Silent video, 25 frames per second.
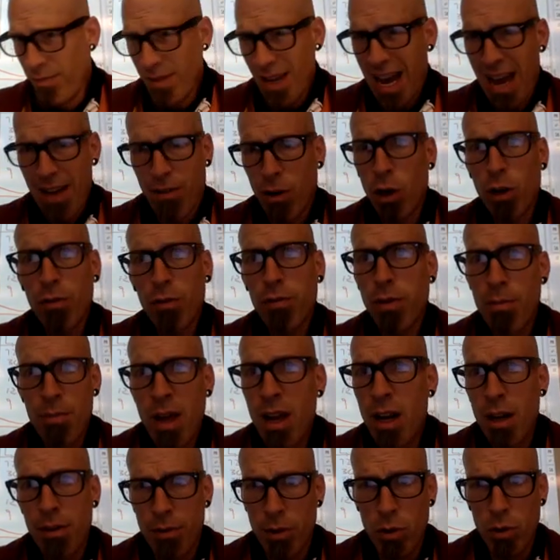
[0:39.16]
I've heard from
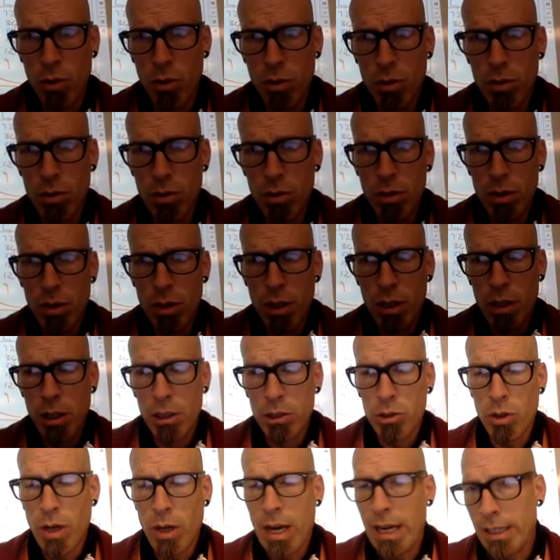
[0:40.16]
none of you,
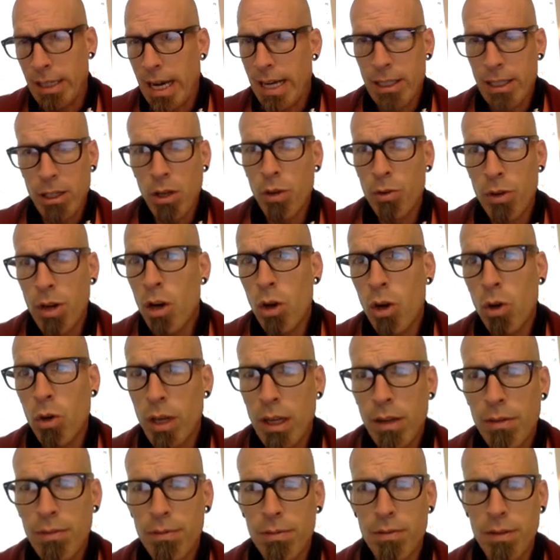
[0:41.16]
so I don't know
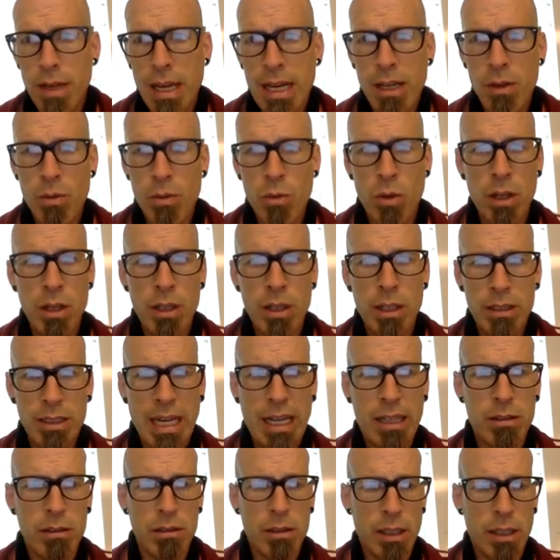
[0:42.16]
if anyone is
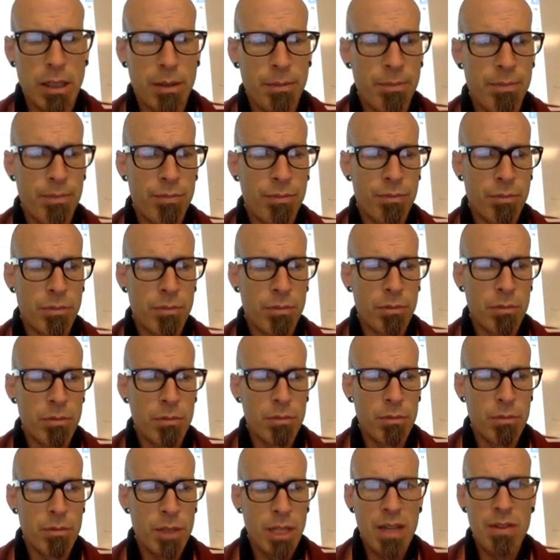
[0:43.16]
actually
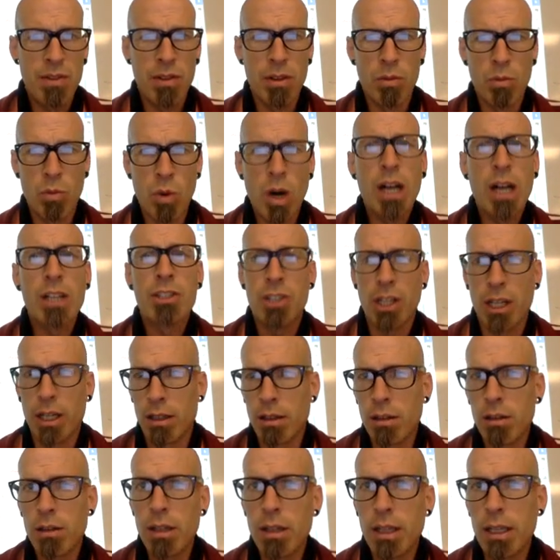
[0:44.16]
even watching
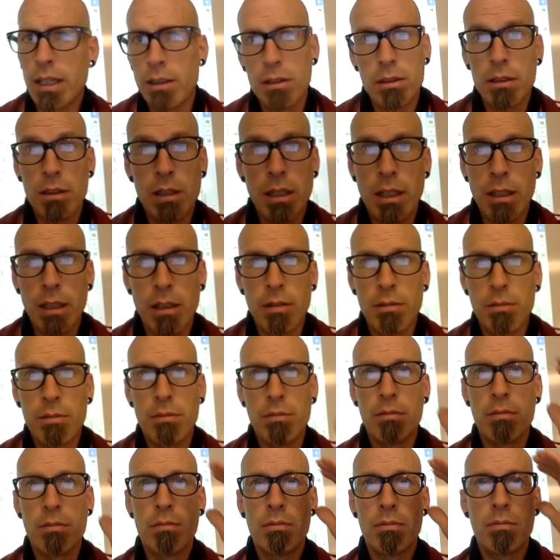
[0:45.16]
these and
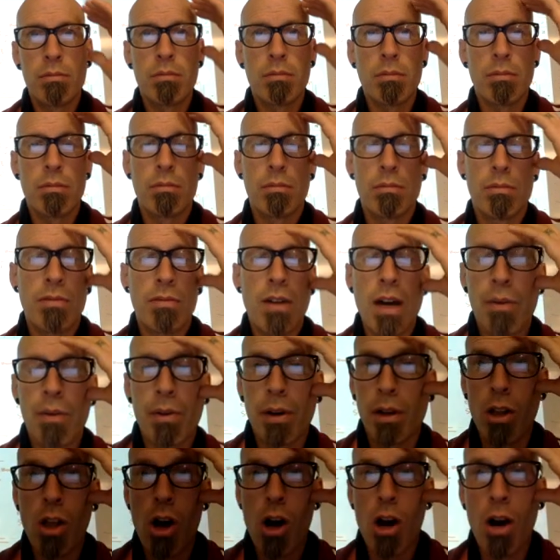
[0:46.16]
following
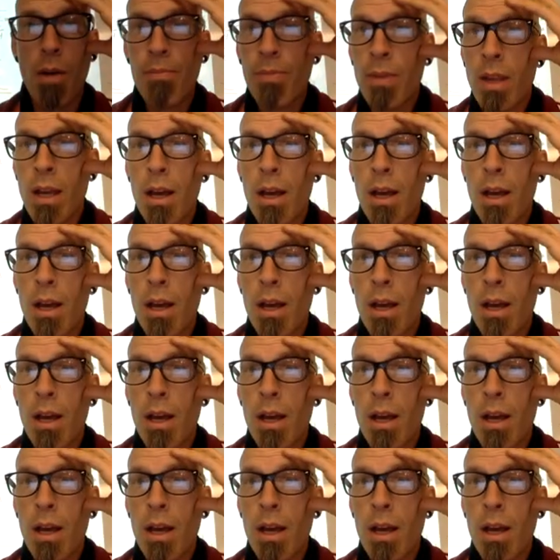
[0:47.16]
along.